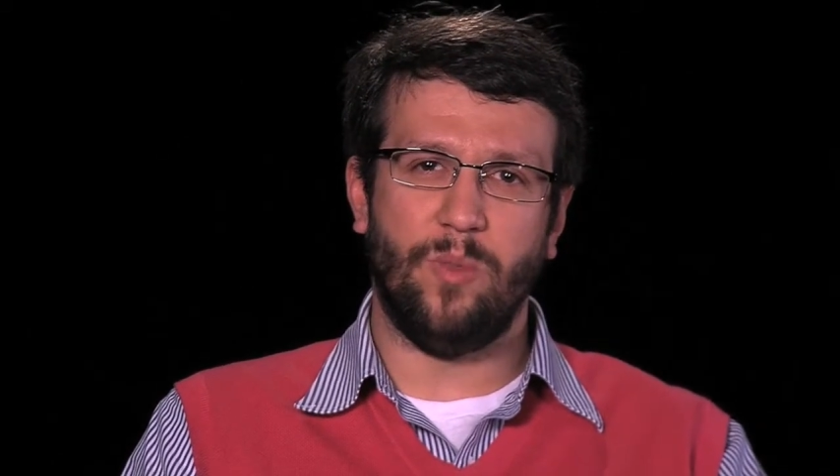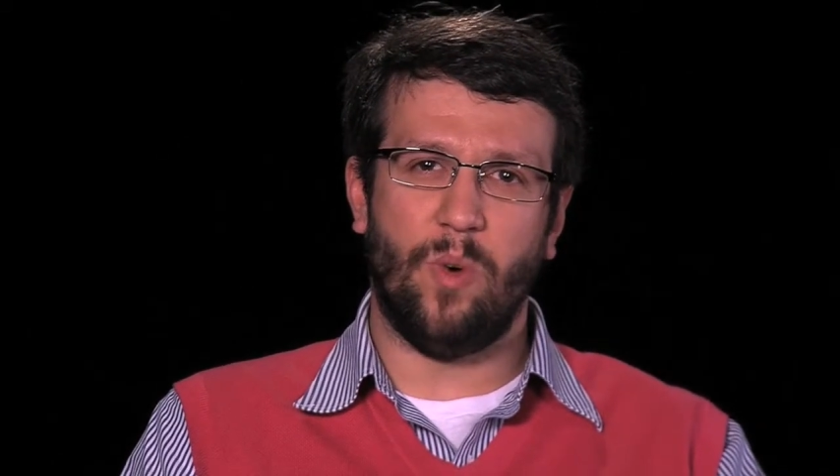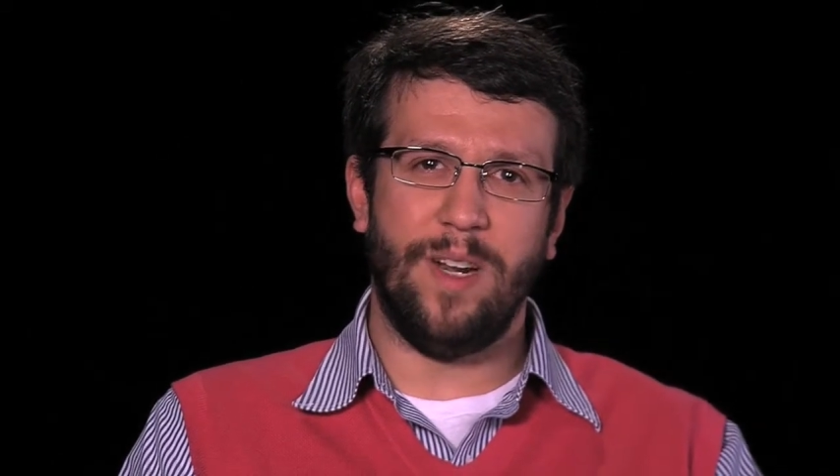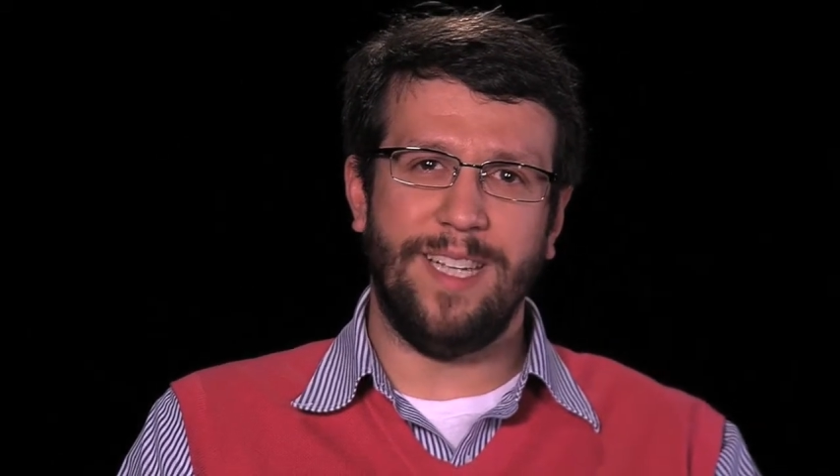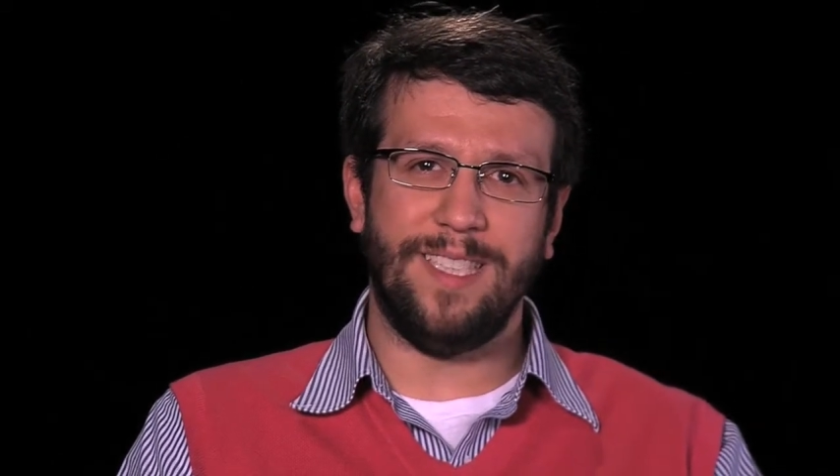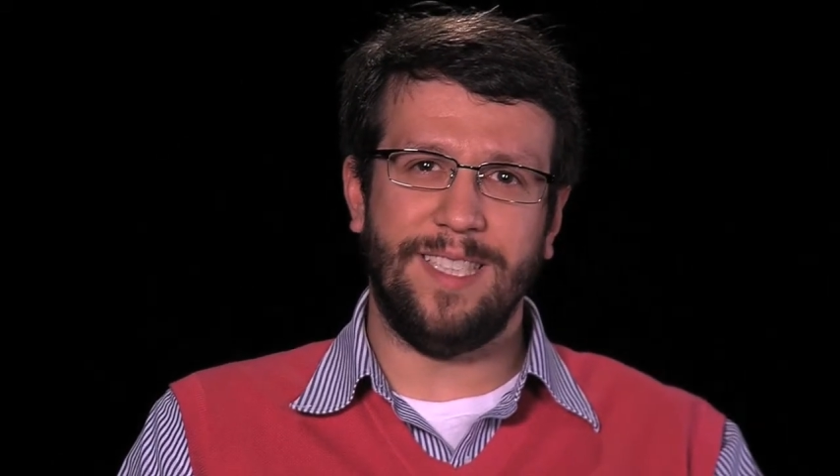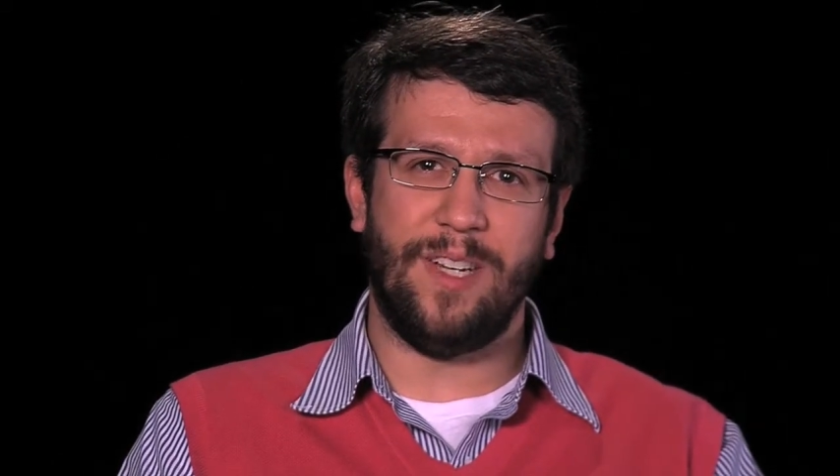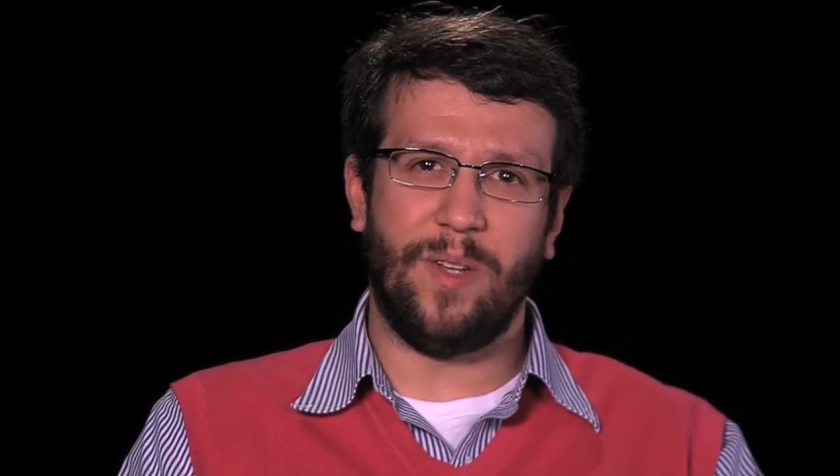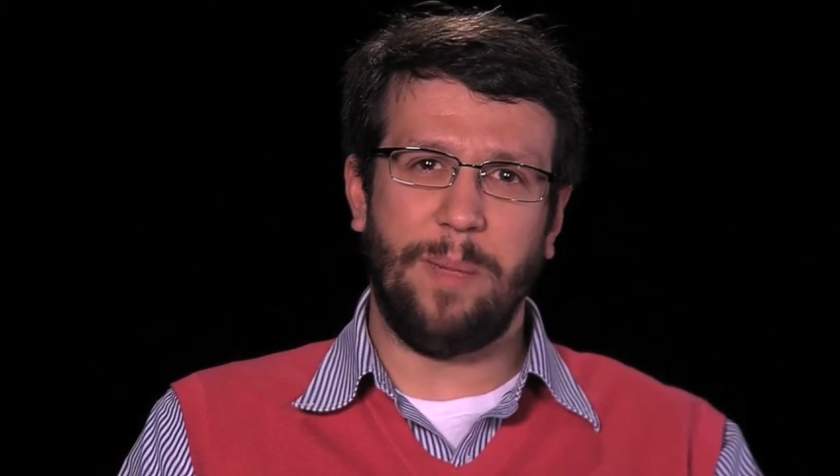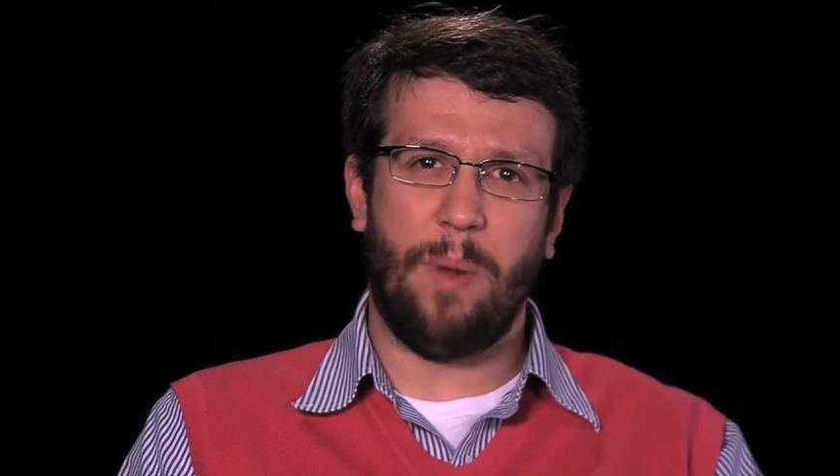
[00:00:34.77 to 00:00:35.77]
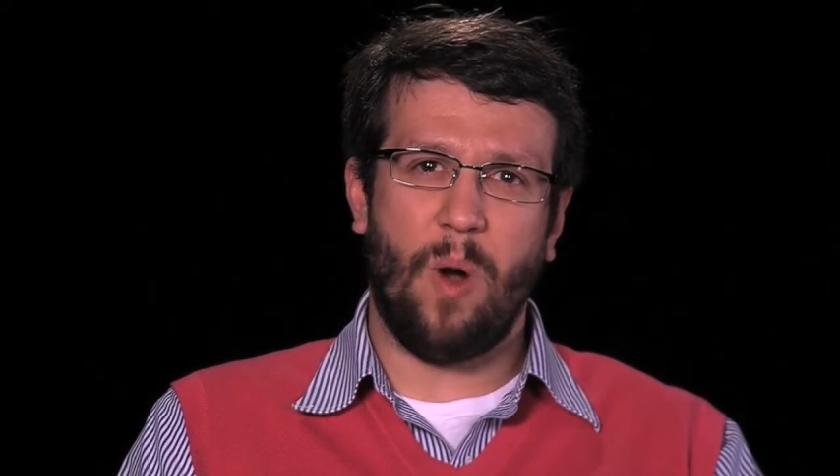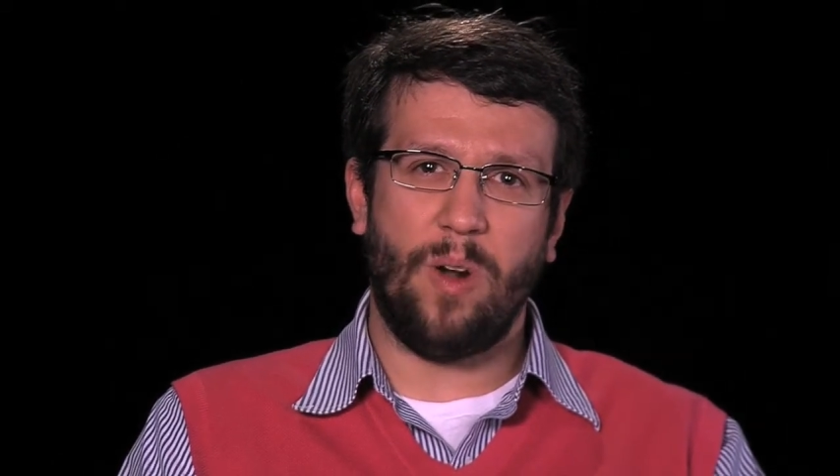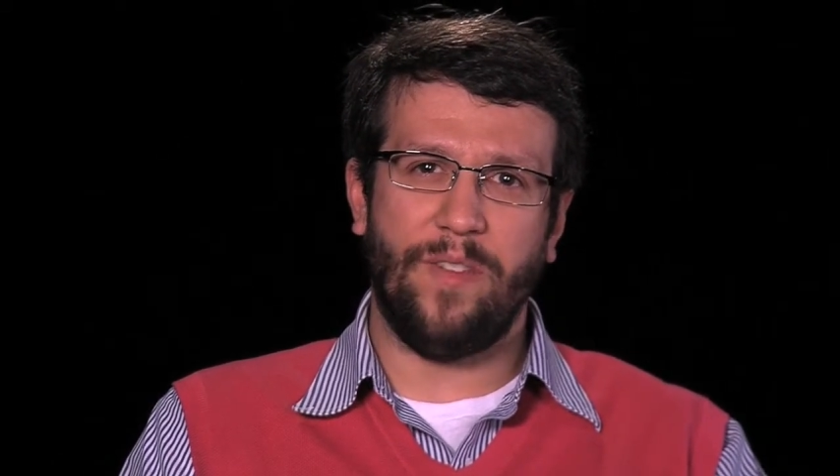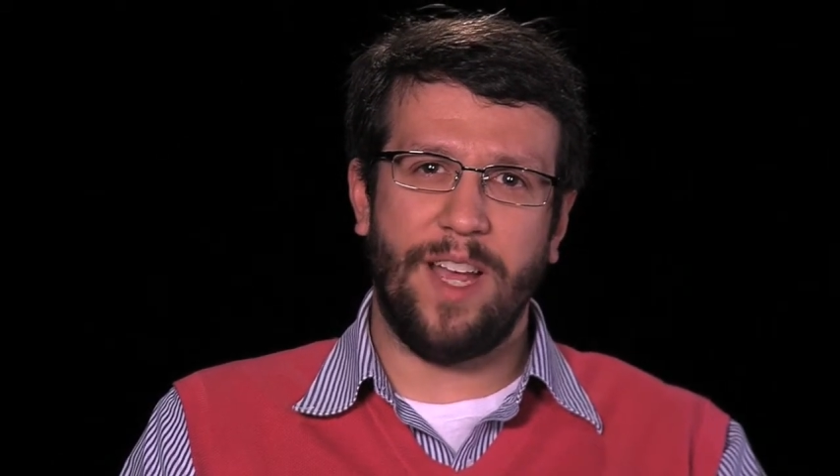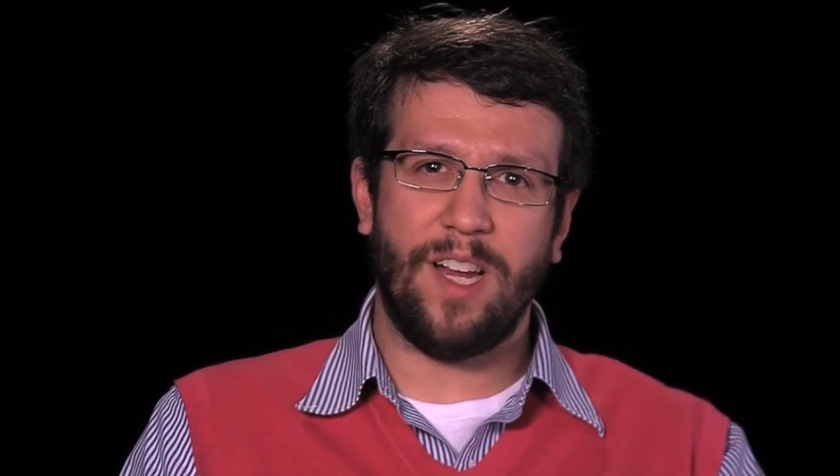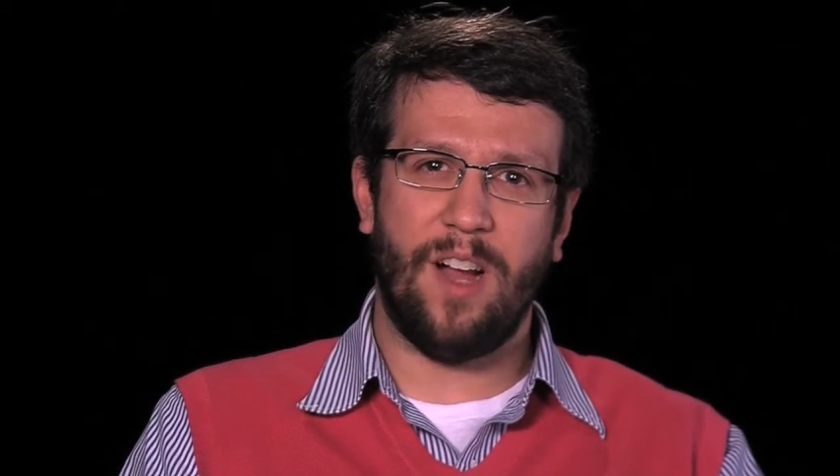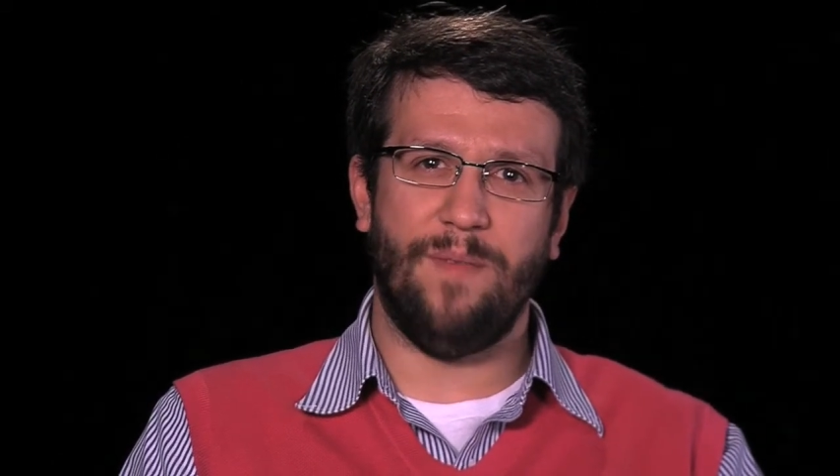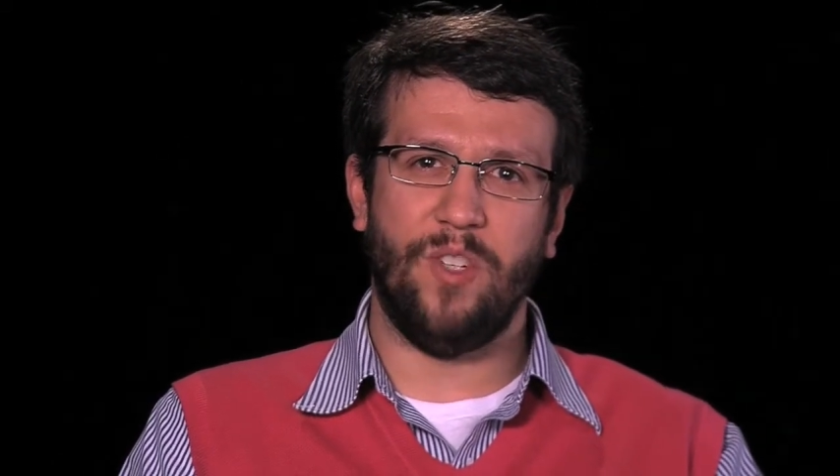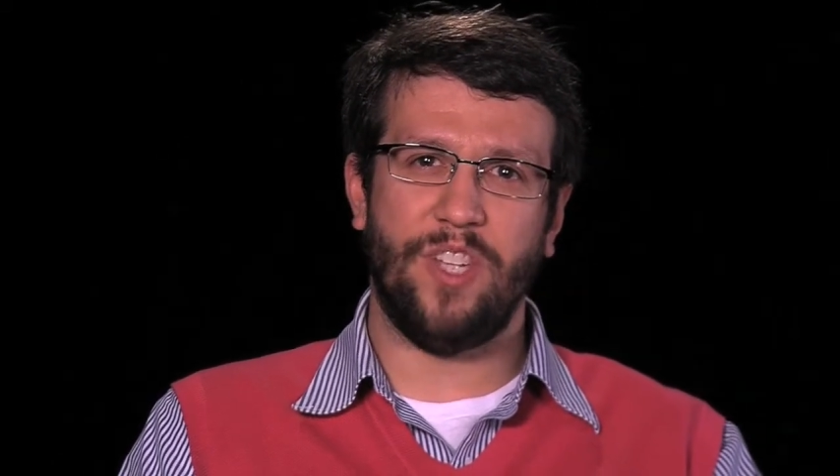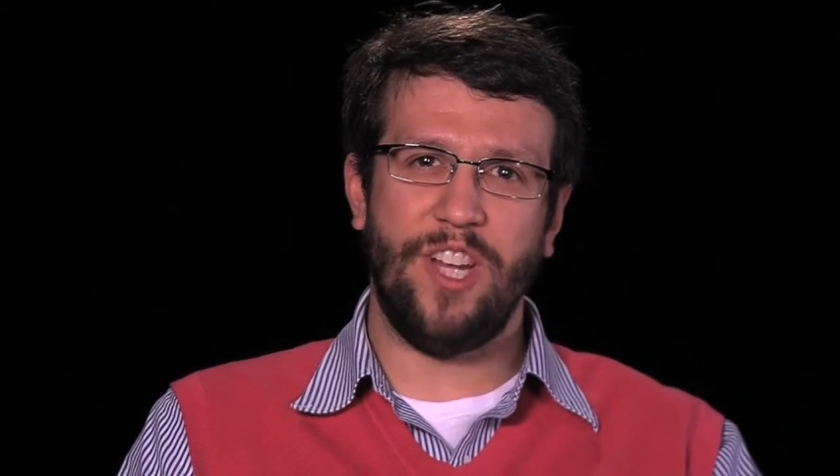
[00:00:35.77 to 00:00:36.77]
weren't necessarily part of that
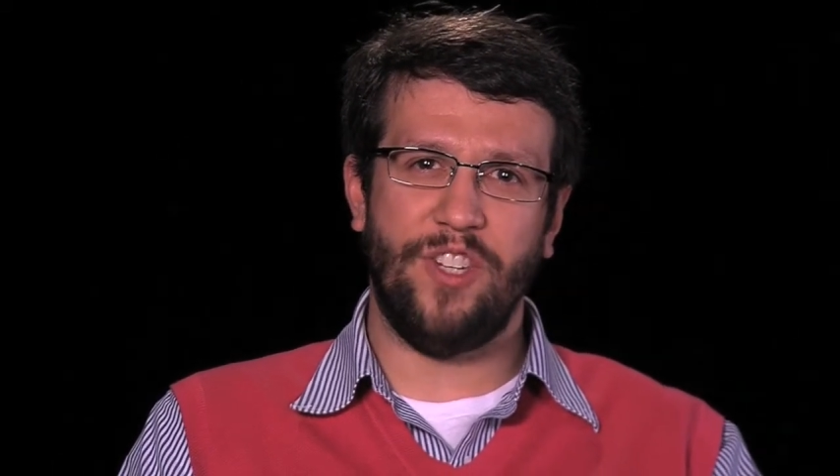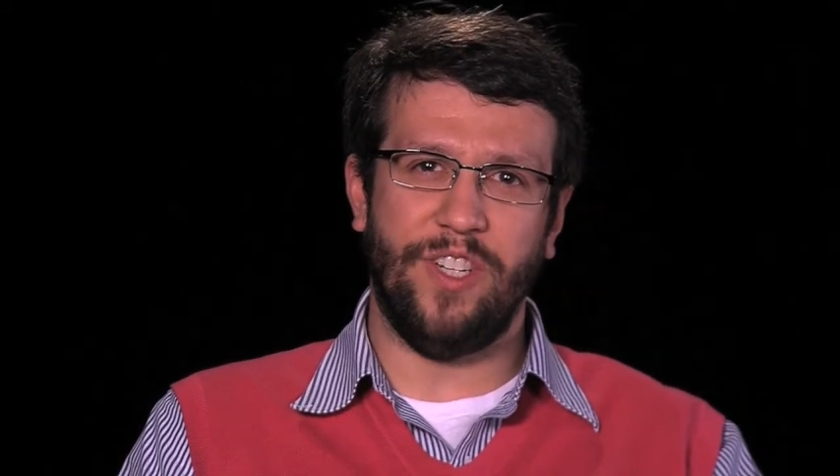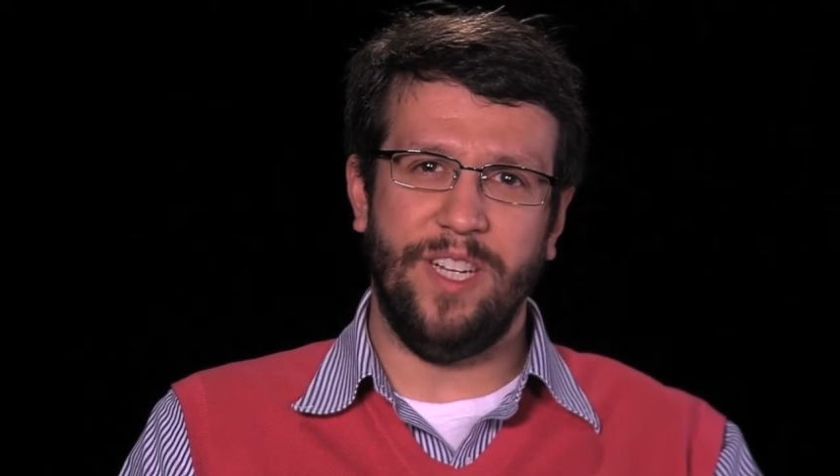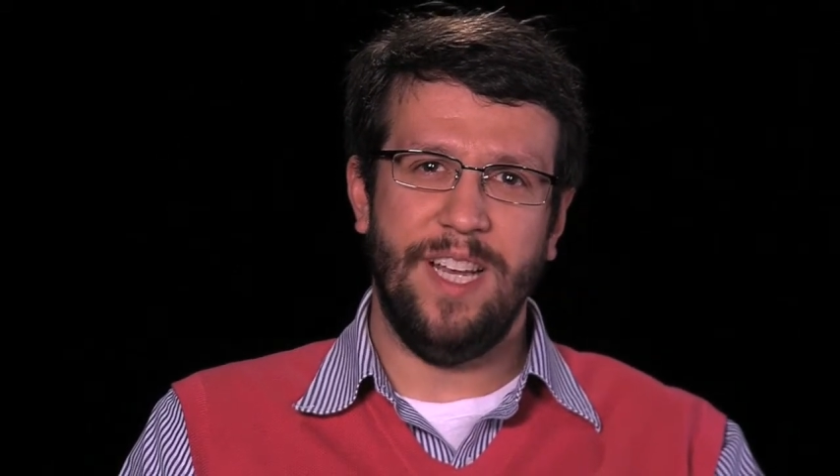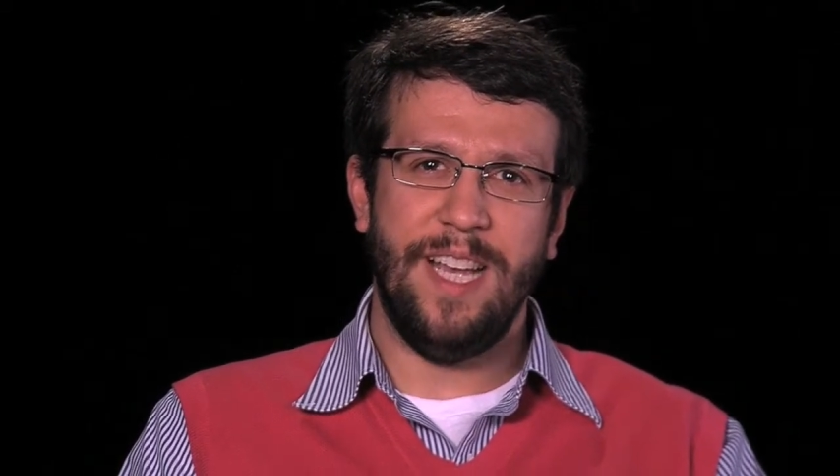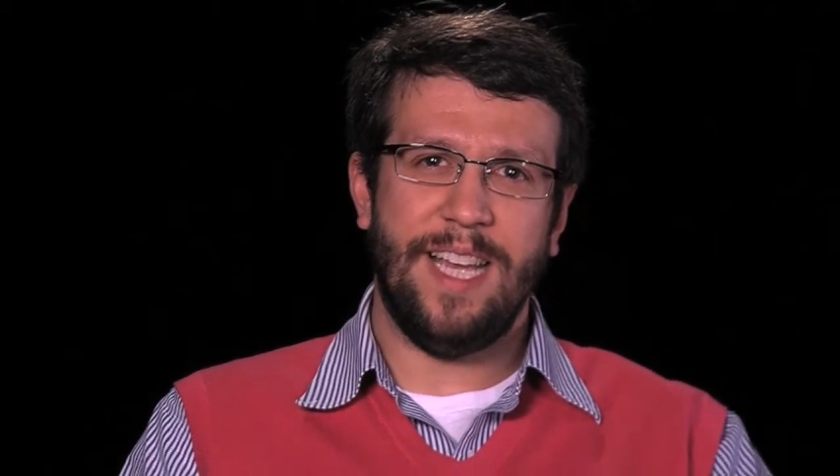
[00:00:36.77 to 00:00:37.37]
conversation.